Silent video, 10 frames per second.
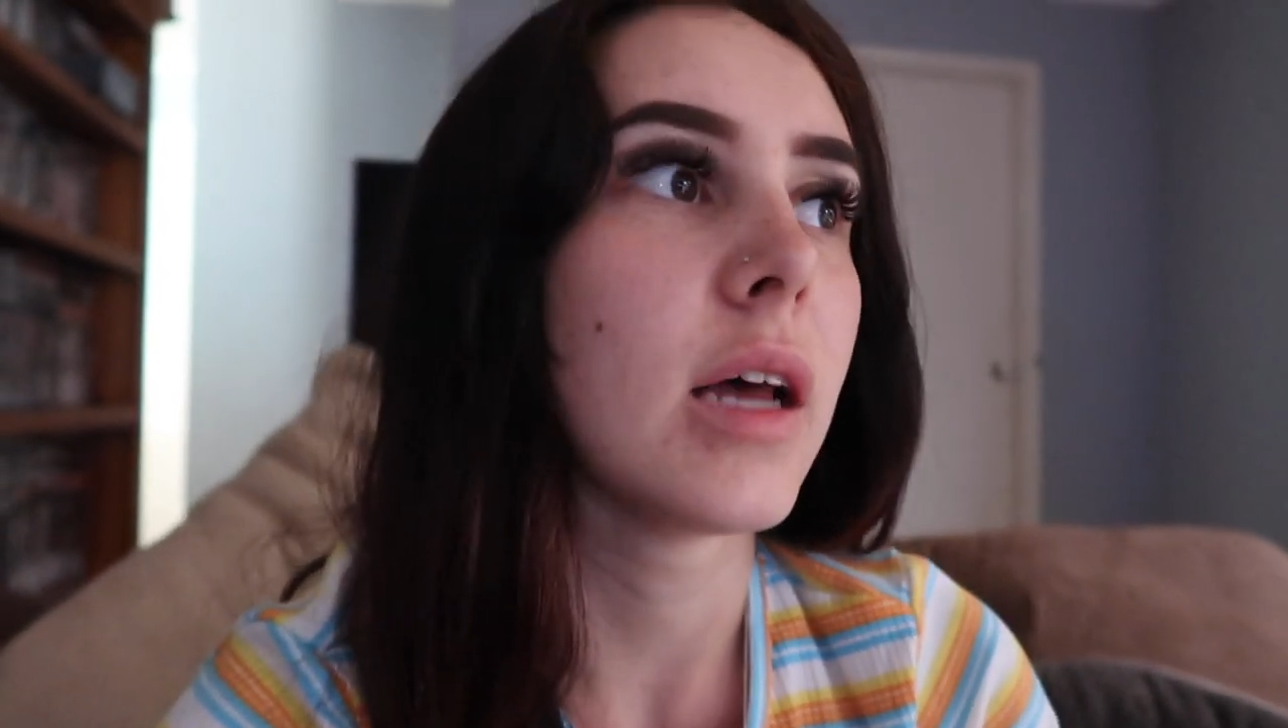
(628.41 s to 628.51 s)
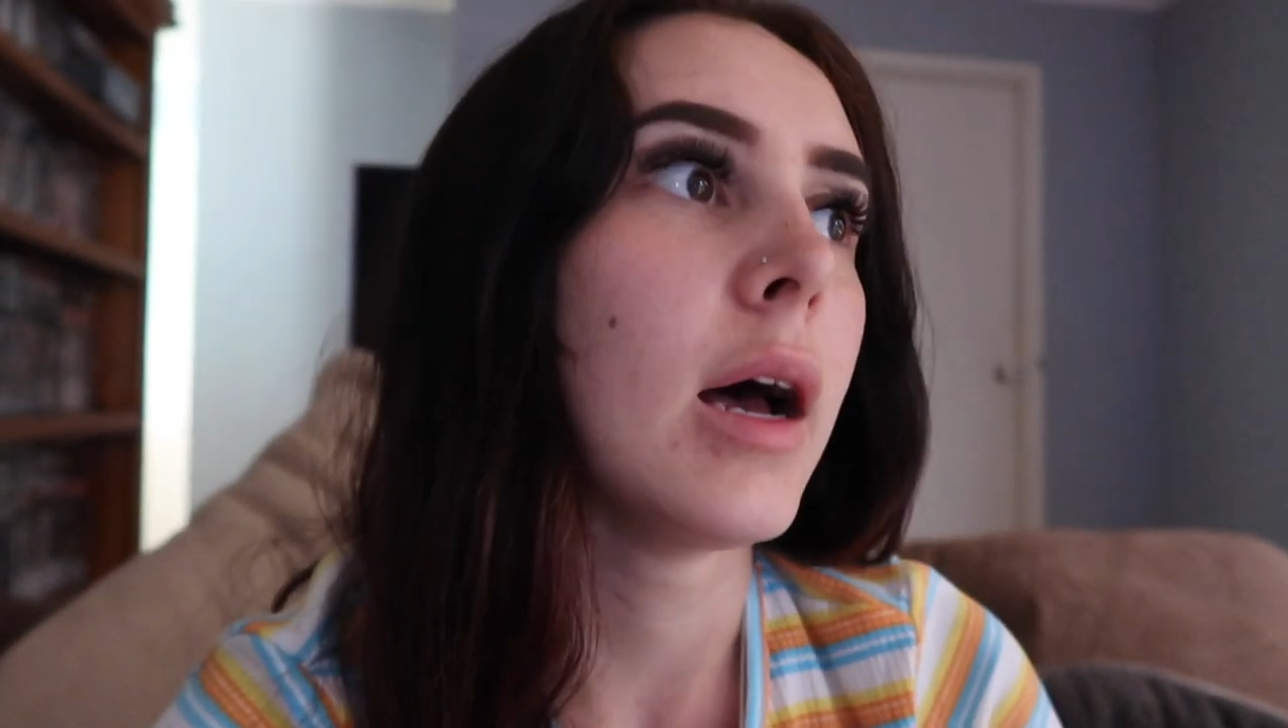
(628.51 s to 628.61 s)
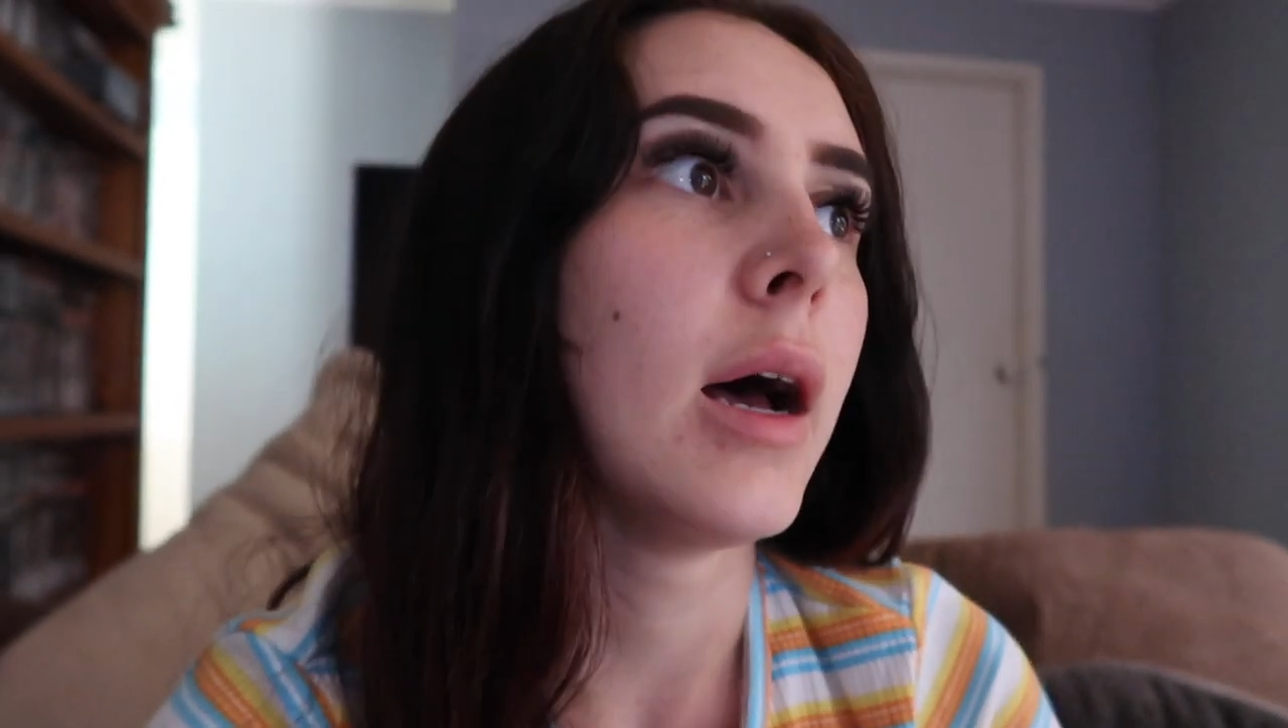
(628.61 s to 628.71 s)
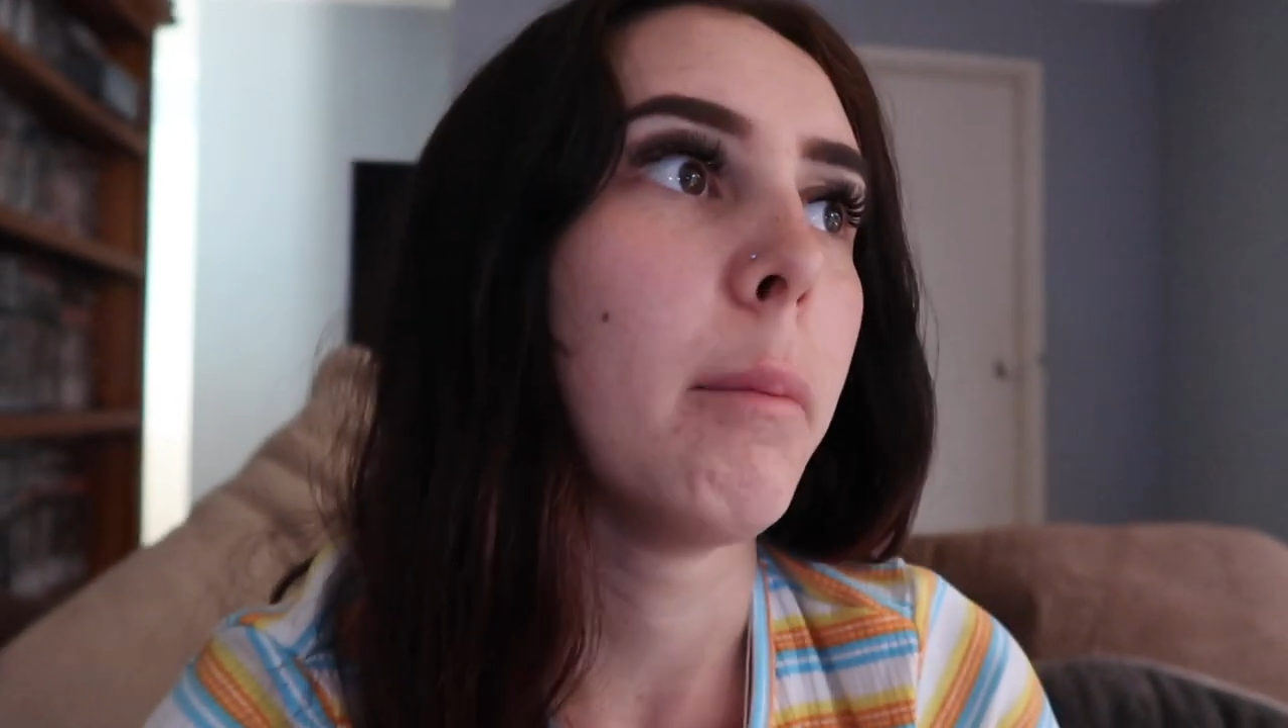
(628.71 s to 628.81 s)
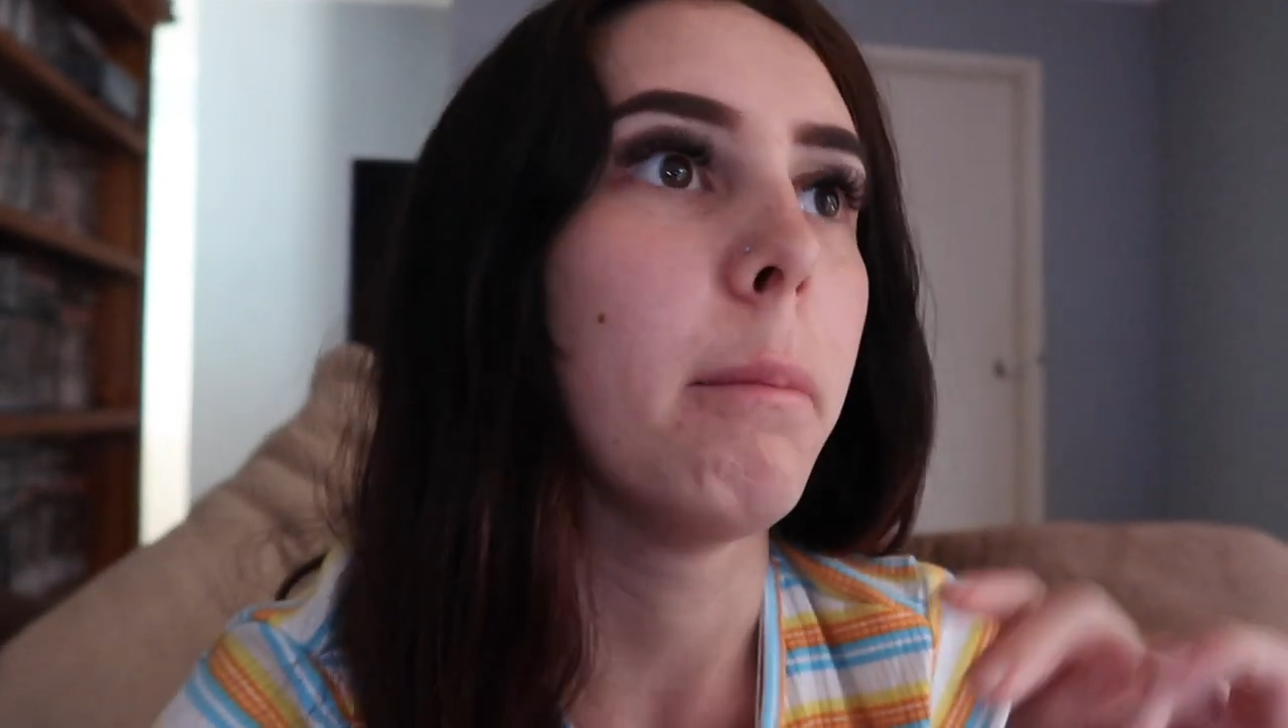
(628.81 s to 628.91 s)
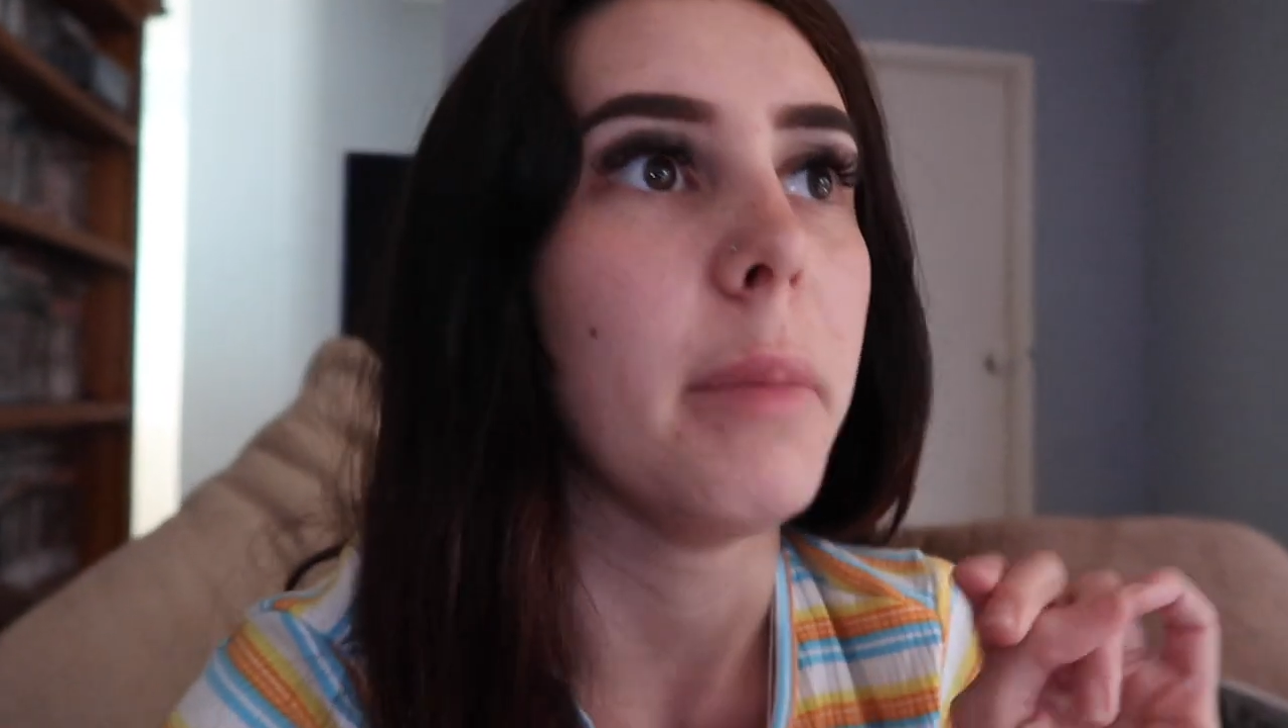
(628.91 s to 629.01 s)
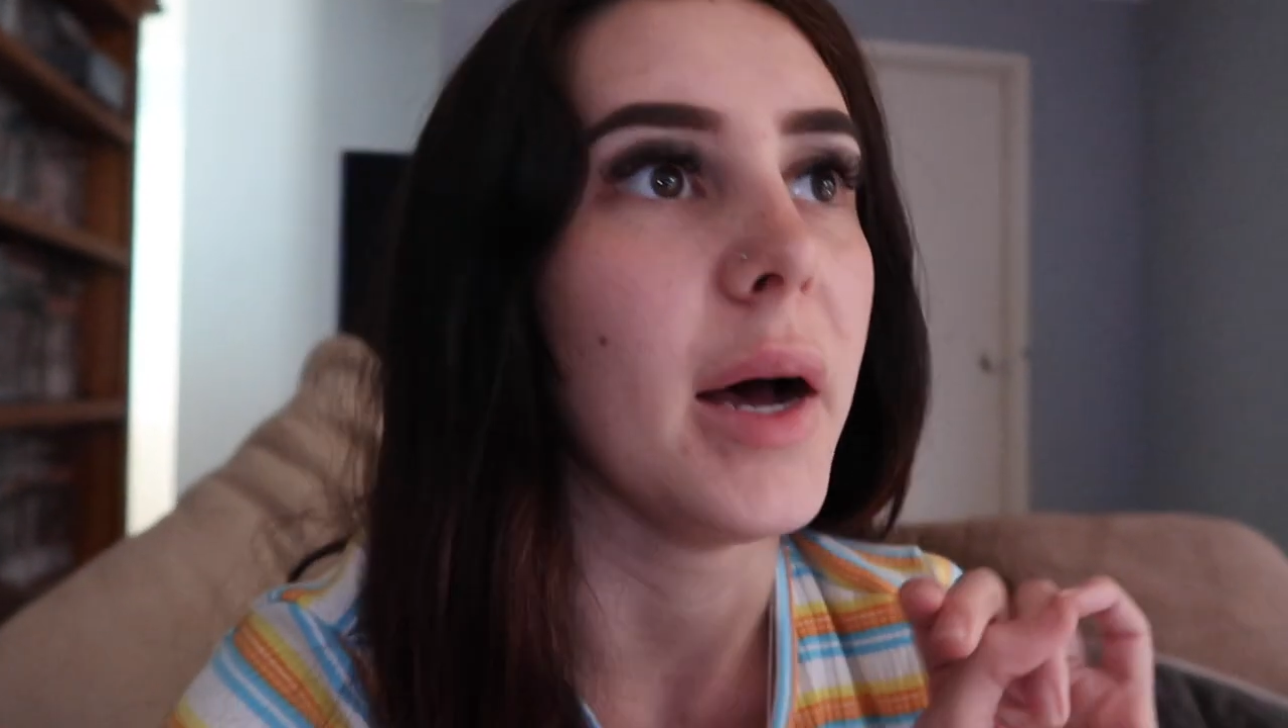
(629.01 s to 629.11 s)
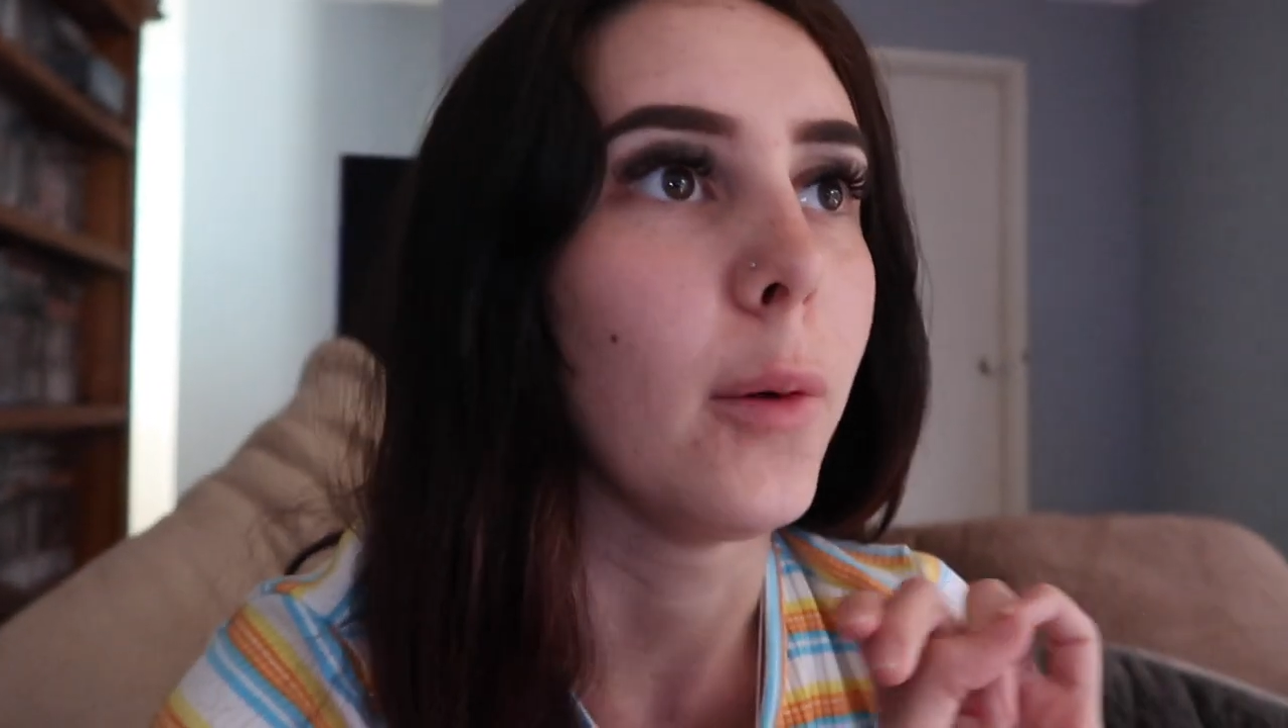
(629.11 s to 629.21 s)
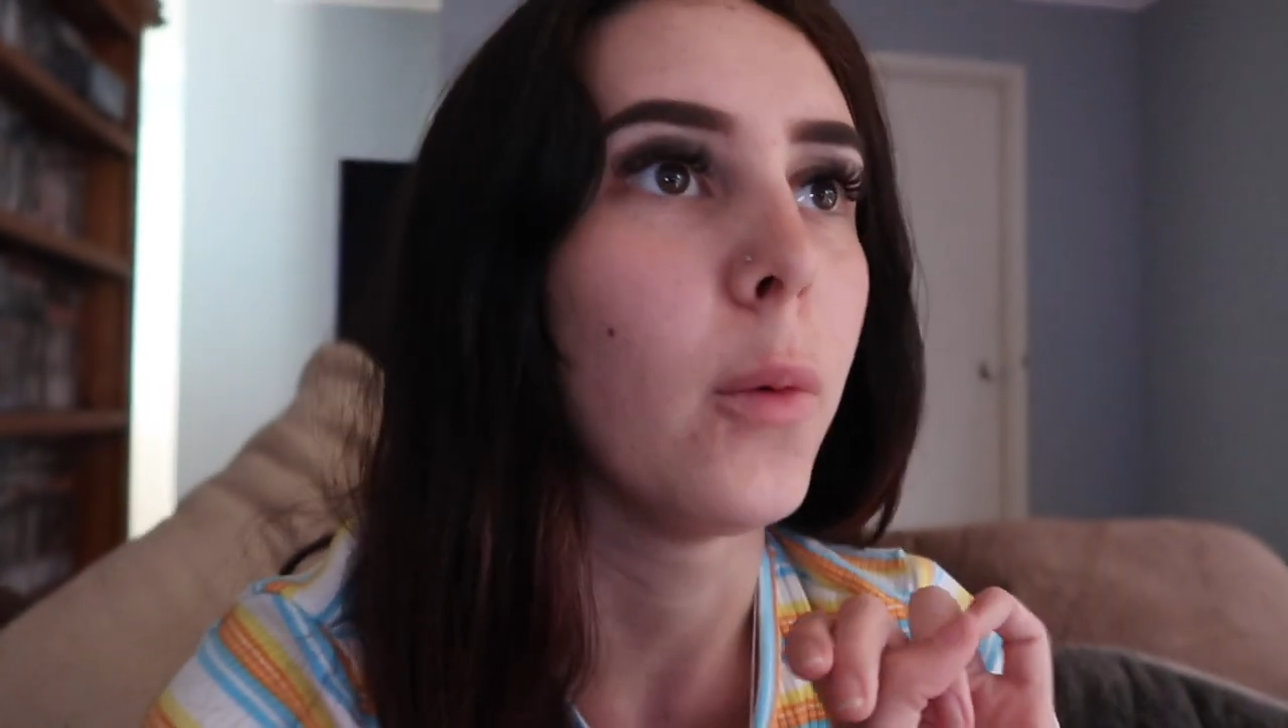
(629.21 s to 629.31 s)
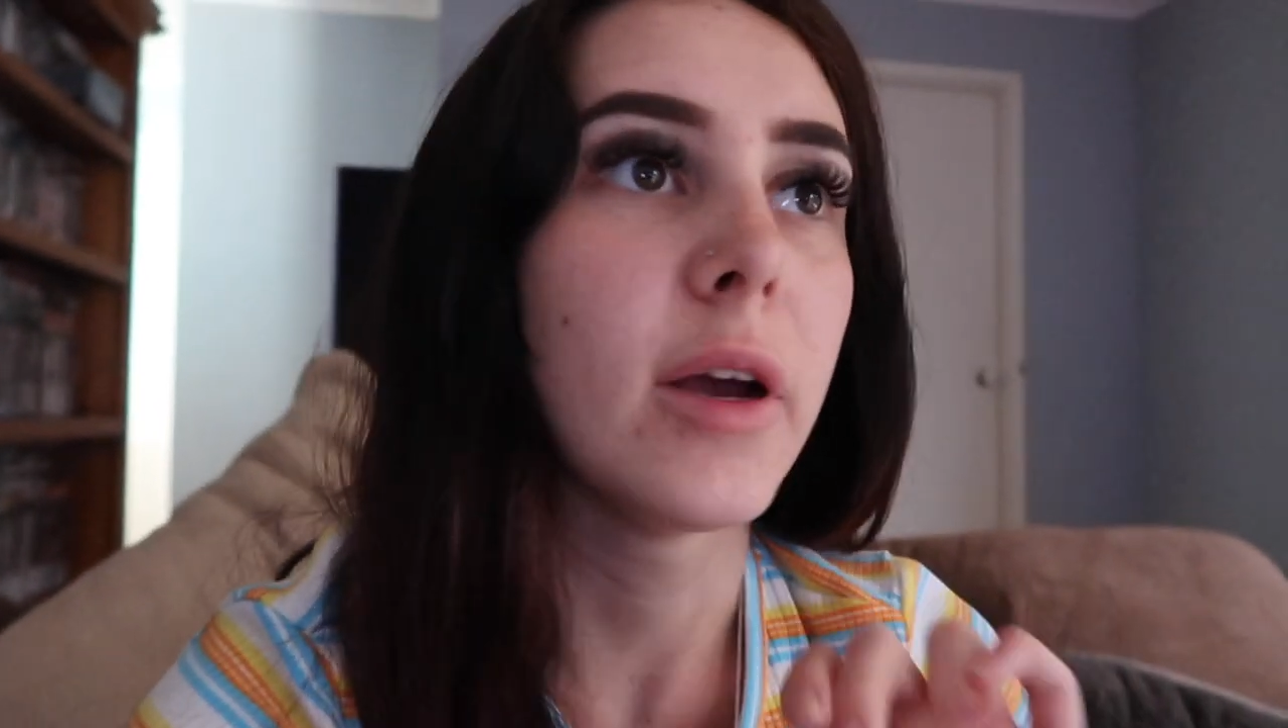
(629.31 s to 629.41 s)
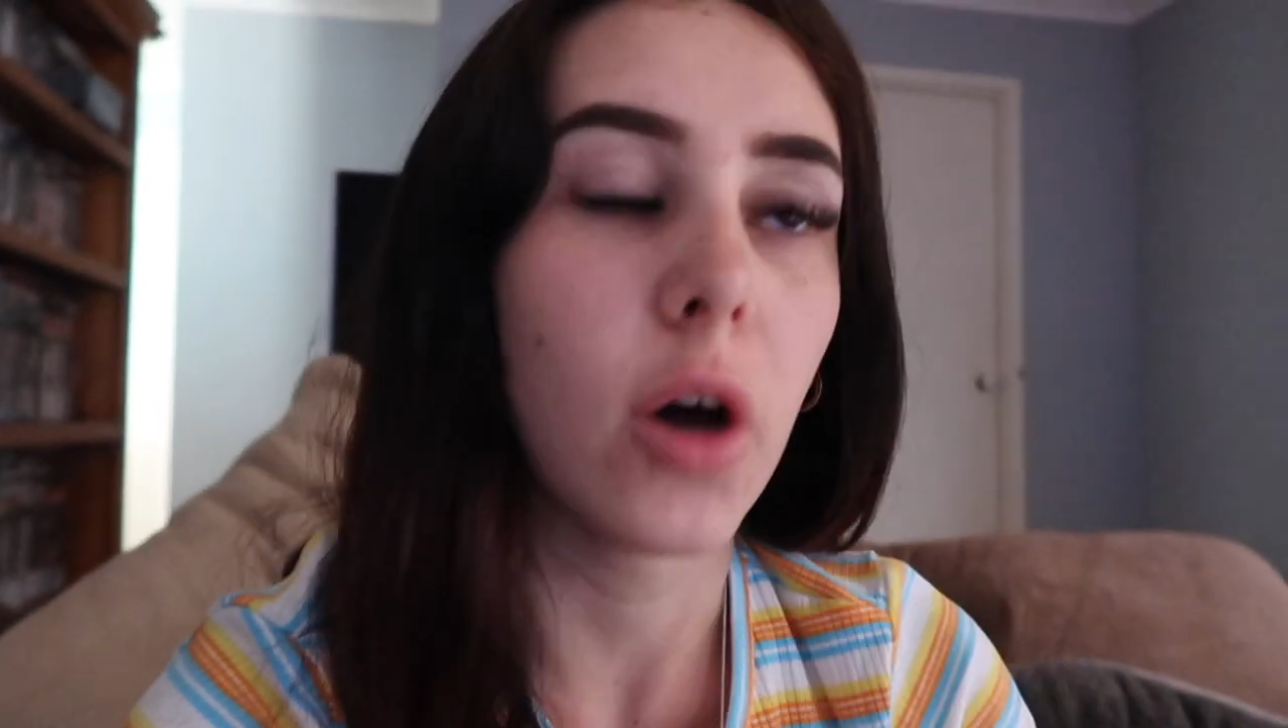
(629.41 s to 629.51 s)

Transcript: but we